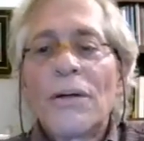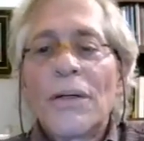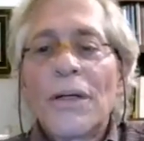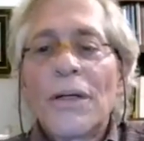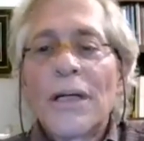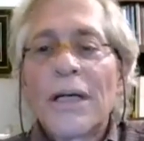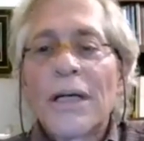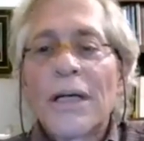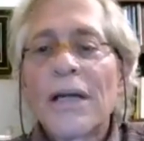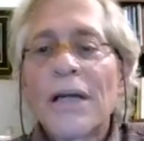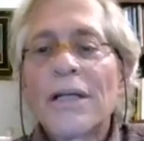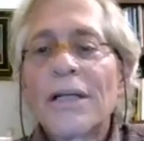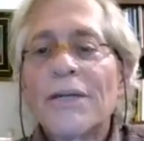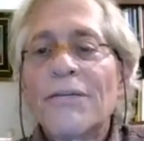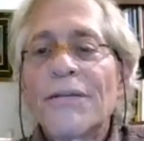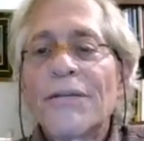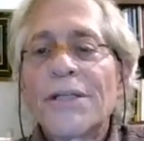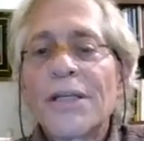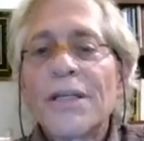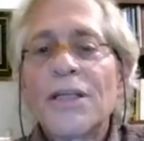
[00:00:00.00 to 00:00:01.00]
And I
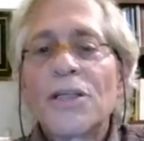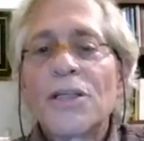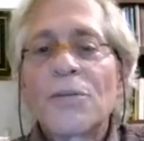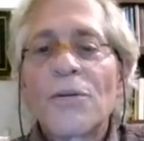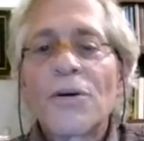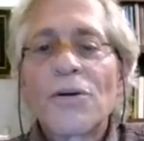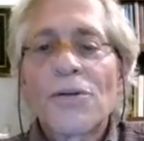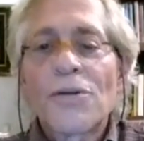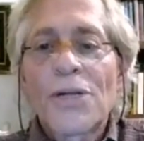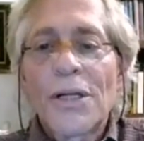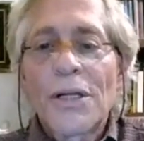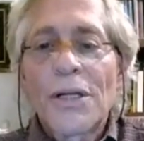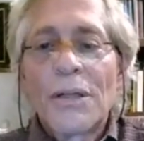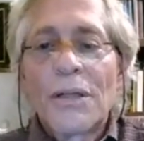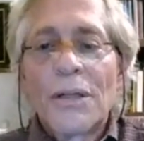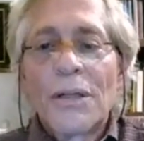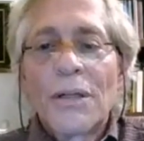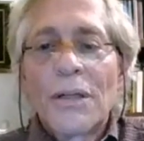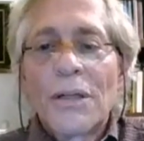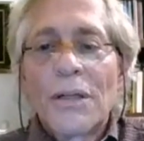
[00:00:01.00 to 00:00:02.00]
leave it to each person.
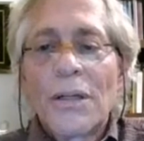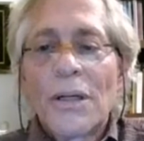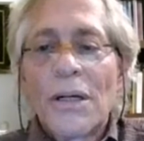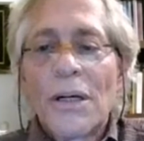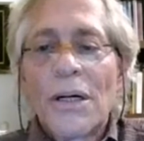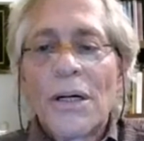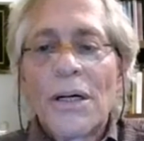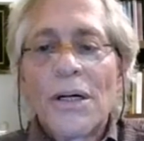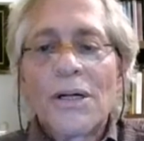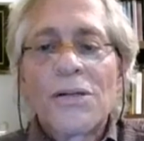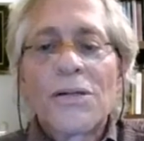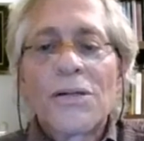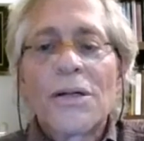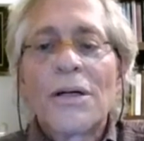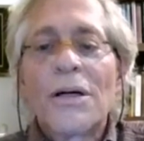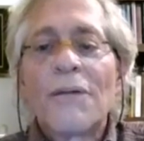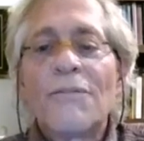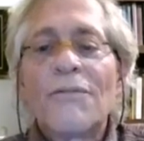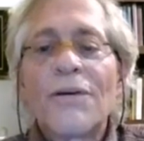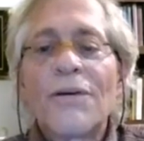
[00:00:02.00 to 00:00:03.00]
I'm
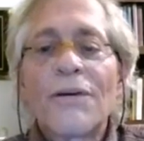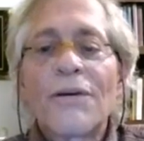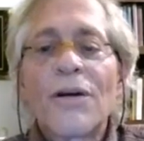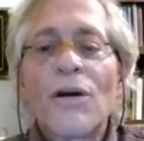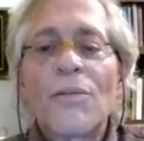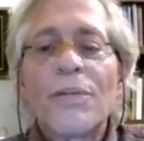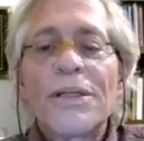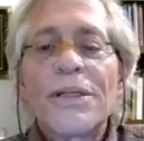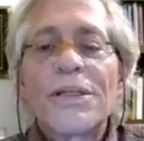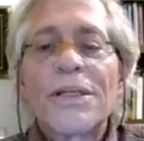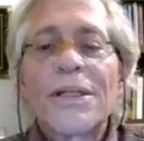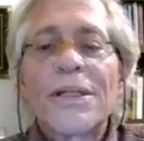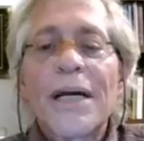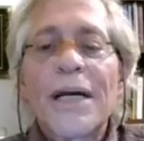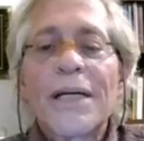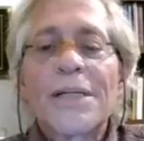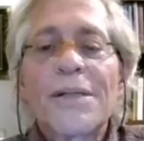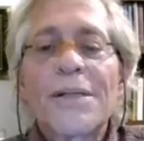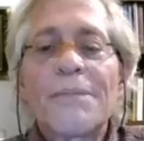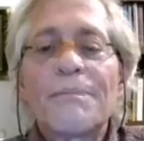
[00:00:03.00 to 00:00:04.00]
very open to that.